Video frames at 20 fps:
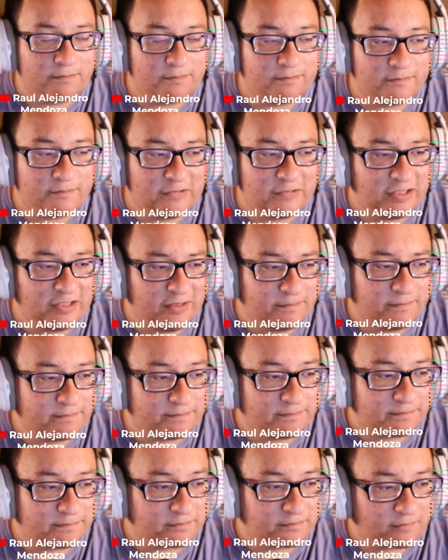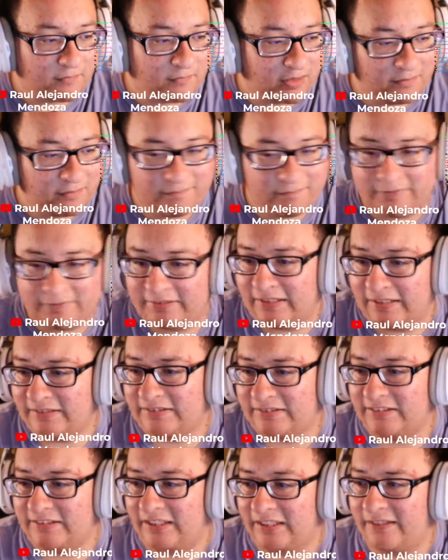Yeah. With that
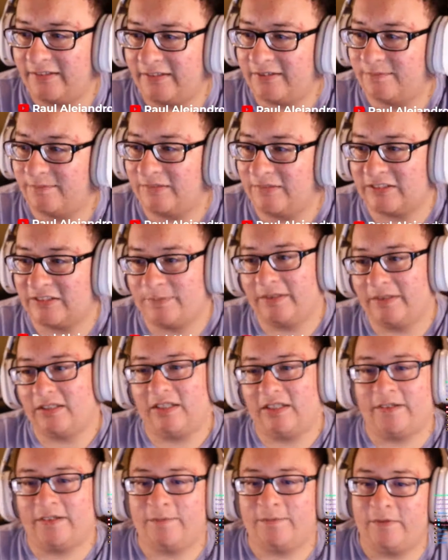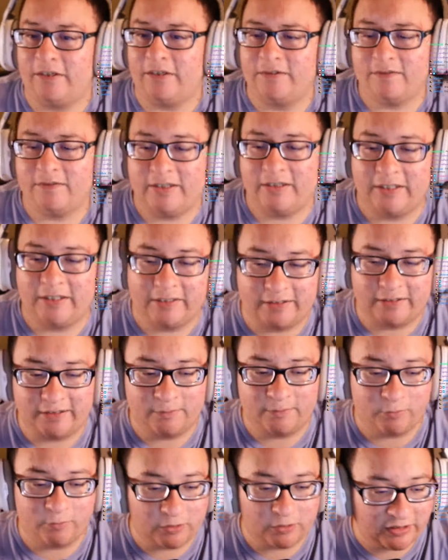said, it's been a lot of fun, and I
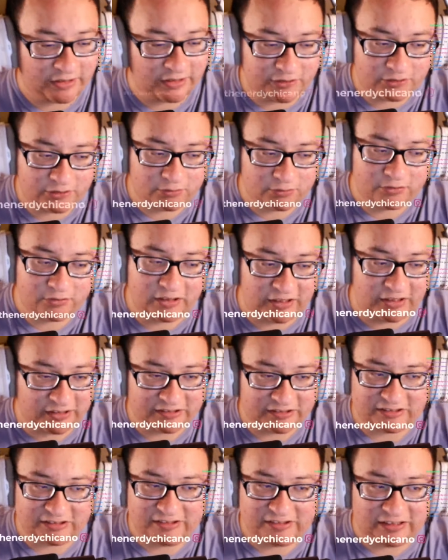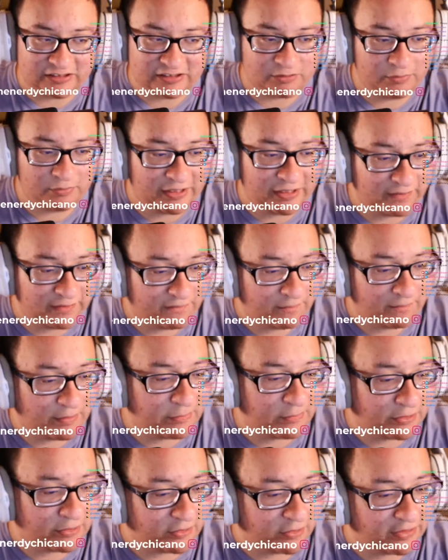will catch you guys next week when
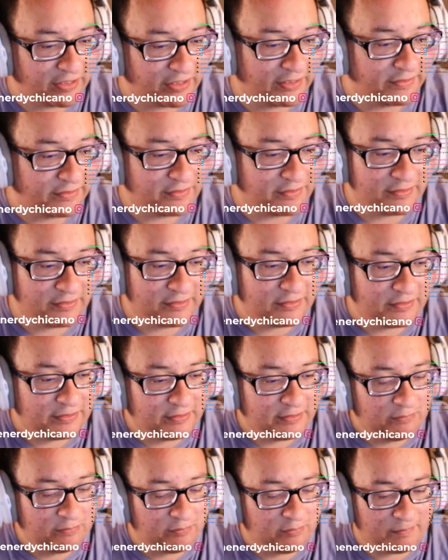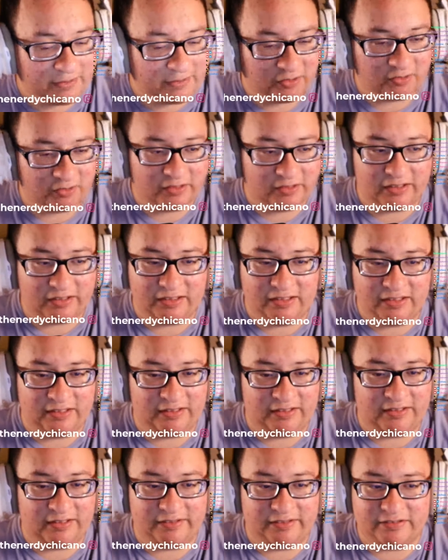we look at
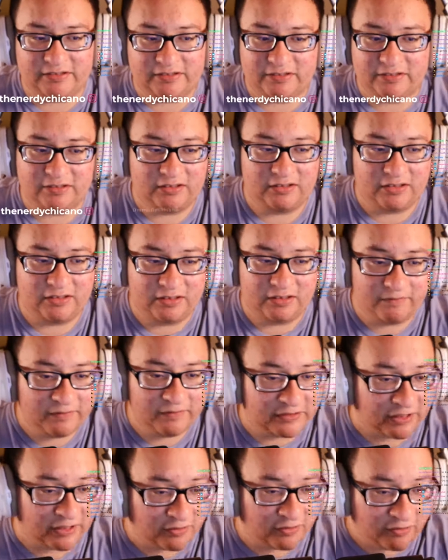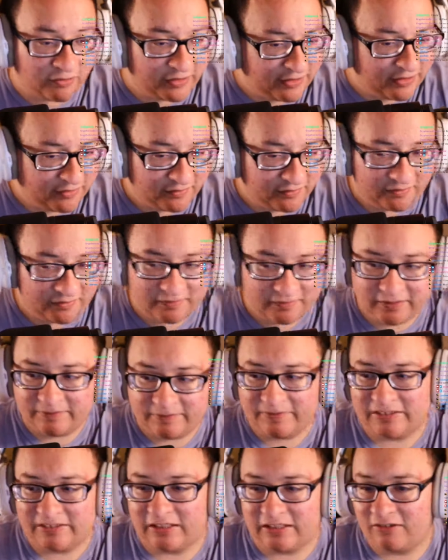Vitelloni
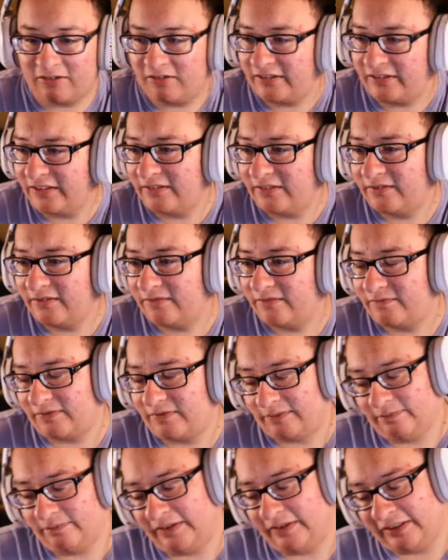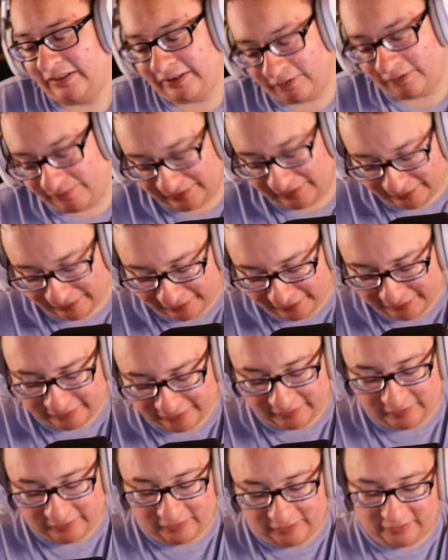from Federico Fellini,
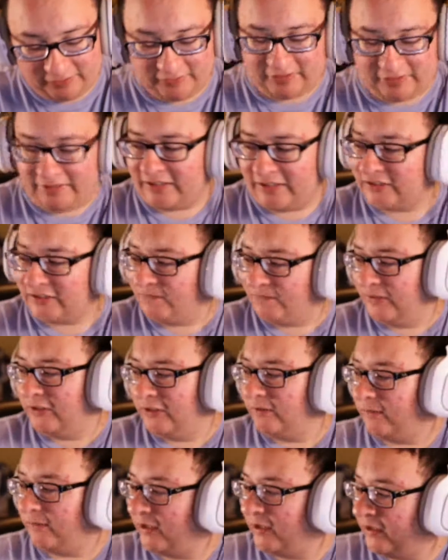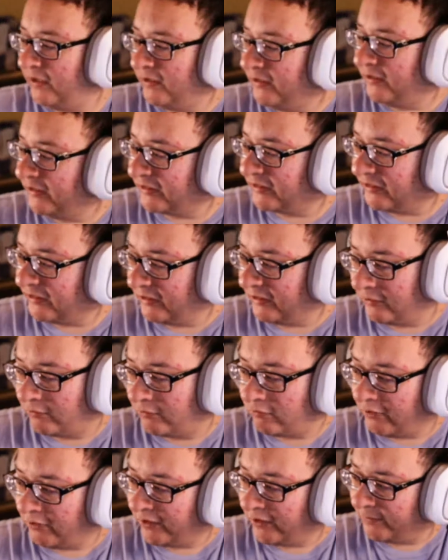the next film on this
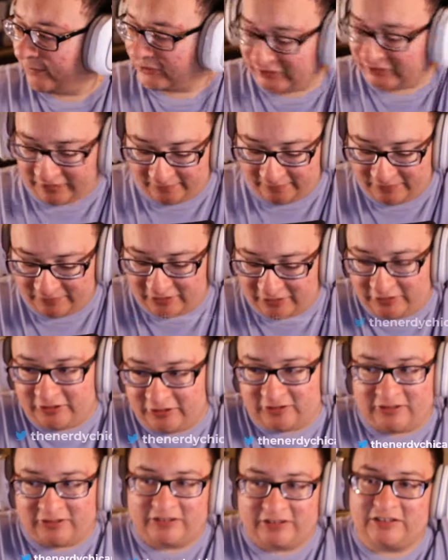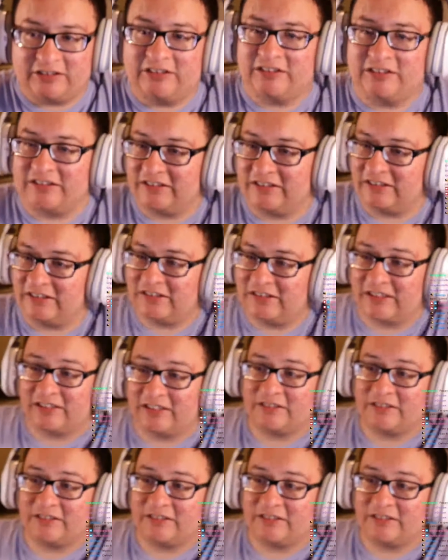incredible set. I'm telling y'all, this set is